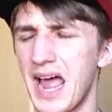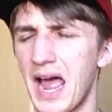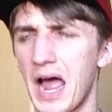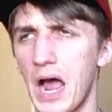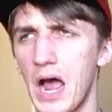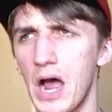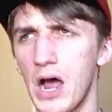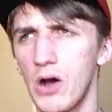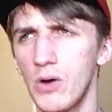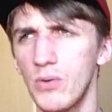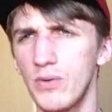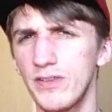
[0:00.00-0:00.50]

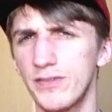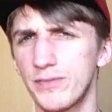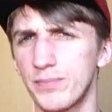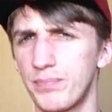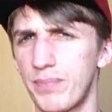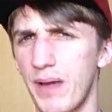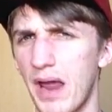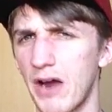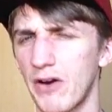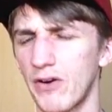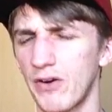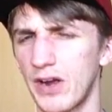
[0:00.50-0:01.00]
how is
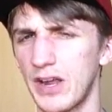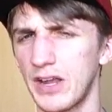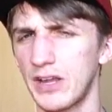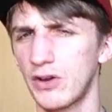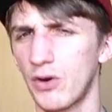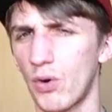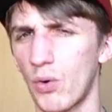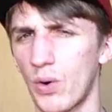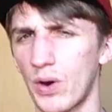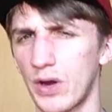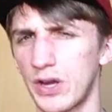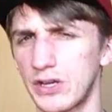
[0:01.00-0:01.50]
Barry
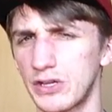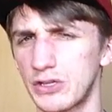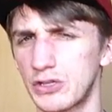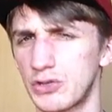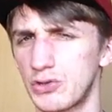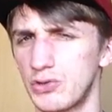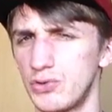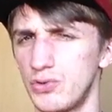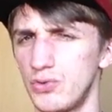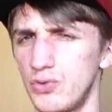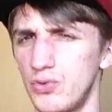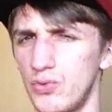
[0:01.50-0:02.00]
going
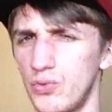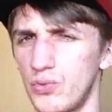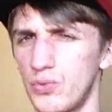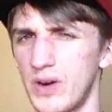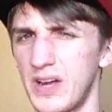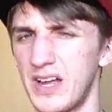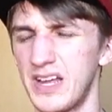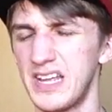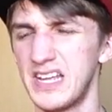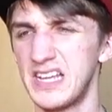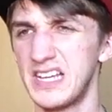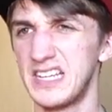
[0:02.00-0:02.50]
to
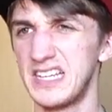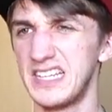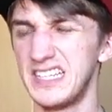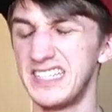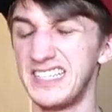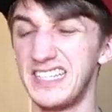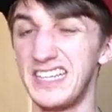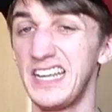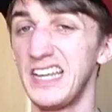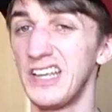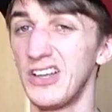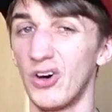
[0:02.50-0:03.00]

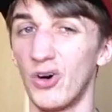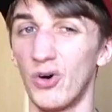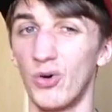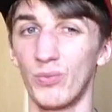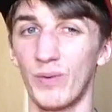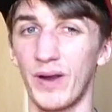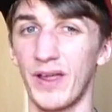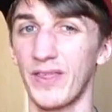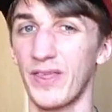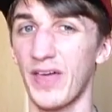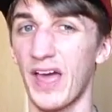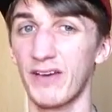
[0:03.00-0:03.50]
deal
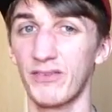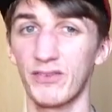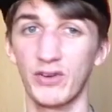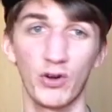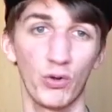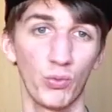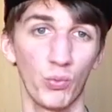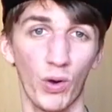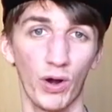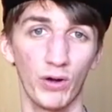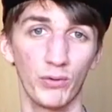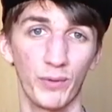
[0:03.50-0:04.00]
with having to
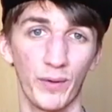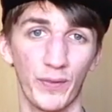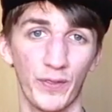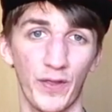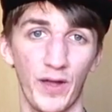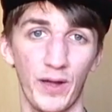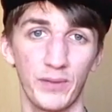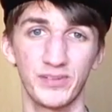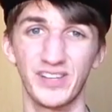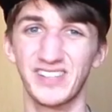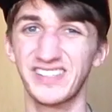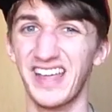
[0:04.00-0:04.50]
work with
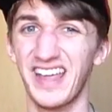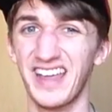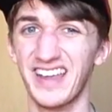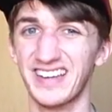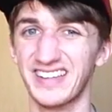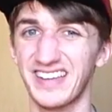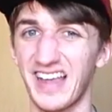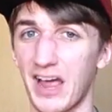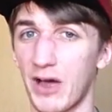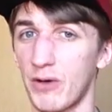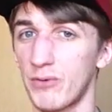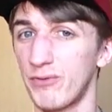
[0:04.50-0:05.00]
them to take
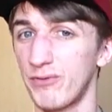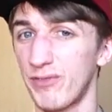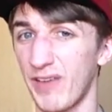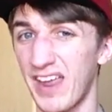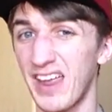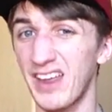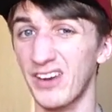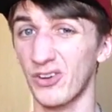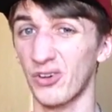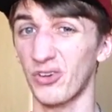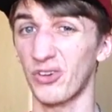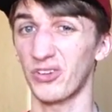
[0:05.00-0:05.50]
down
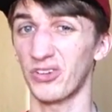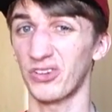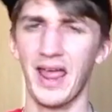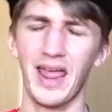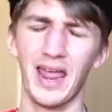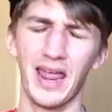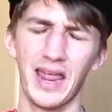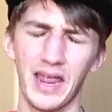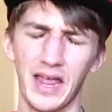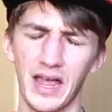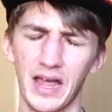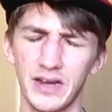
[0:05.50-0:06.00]
Vandal?
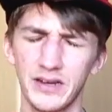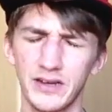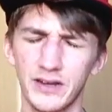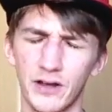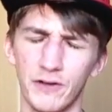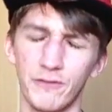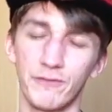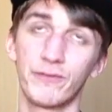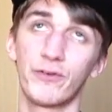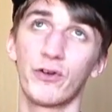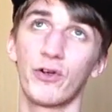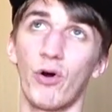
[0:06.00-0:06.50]
And
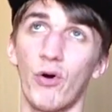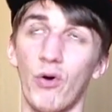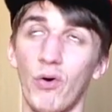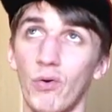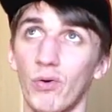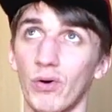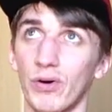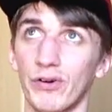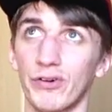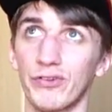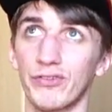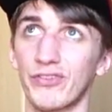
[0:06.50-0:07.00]
of
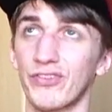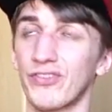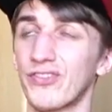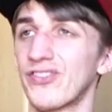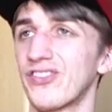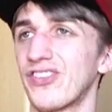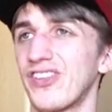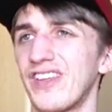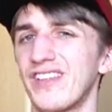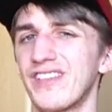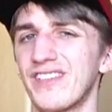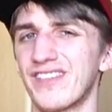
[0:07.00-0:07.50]
course,
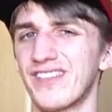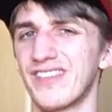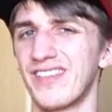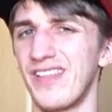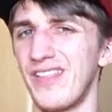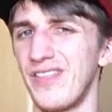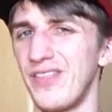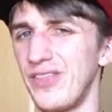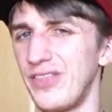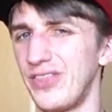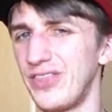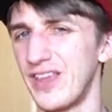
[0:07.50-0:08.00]
since
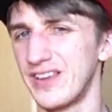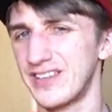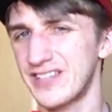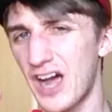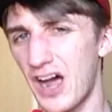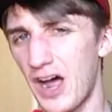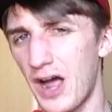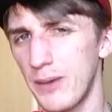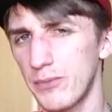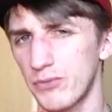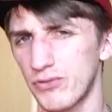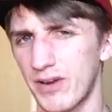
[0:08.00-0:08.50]
the
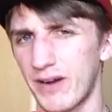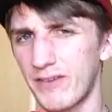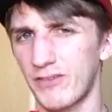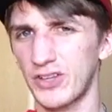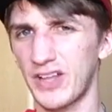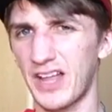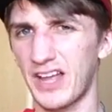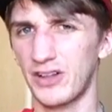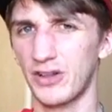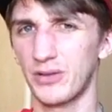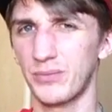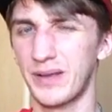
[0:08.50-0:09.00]
time travel
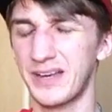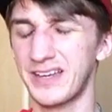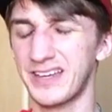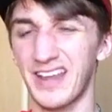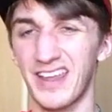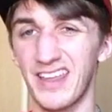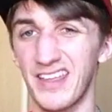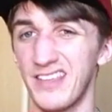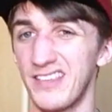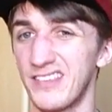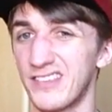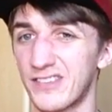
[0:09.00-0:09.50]
element
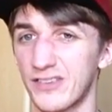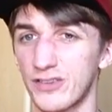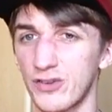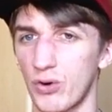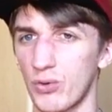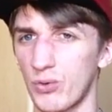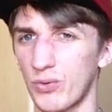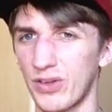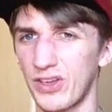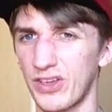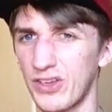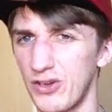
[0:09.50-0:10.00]
is
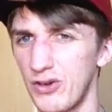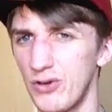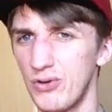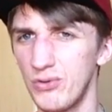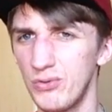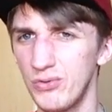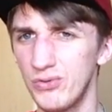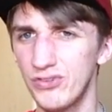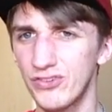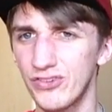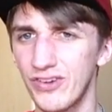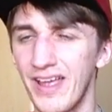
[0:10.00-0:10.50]
so
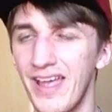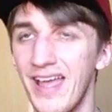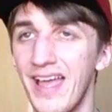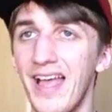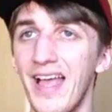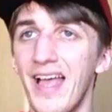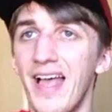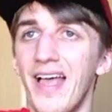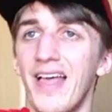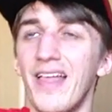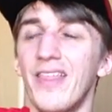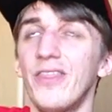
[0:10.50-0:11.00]
huge,
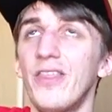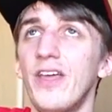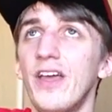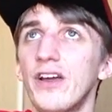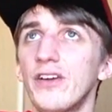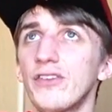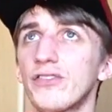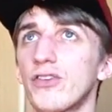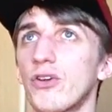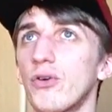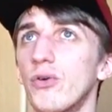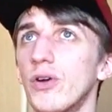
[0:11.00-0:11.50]

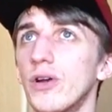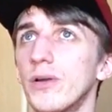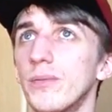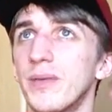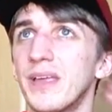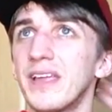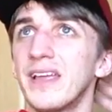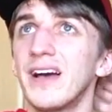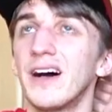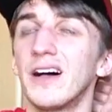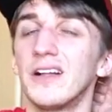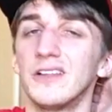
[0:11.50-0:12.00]
there's going to
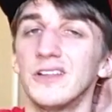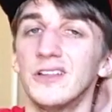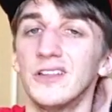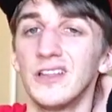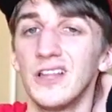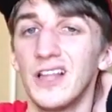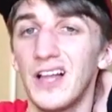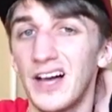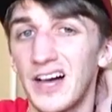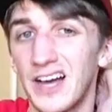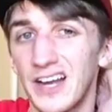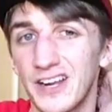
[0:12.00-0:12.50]
be a
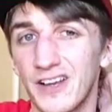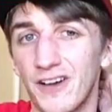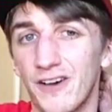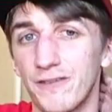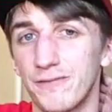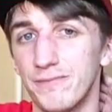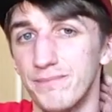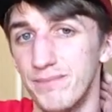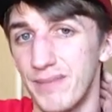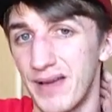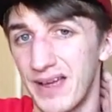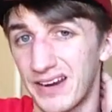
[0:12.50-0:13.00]
lot
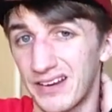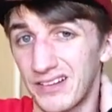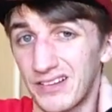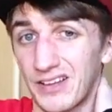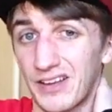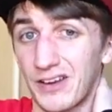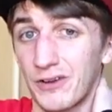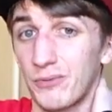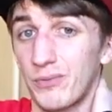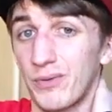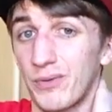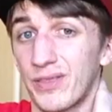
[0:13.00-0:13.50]
of
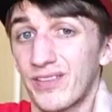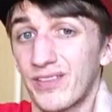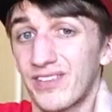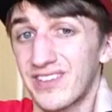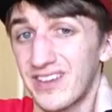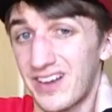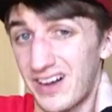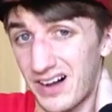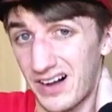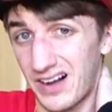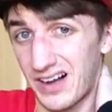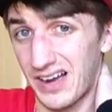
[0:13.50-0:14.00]
meddling with
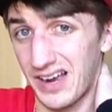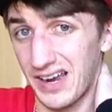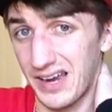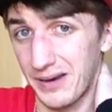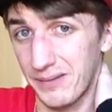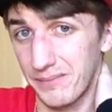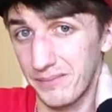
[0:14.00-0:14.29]
time.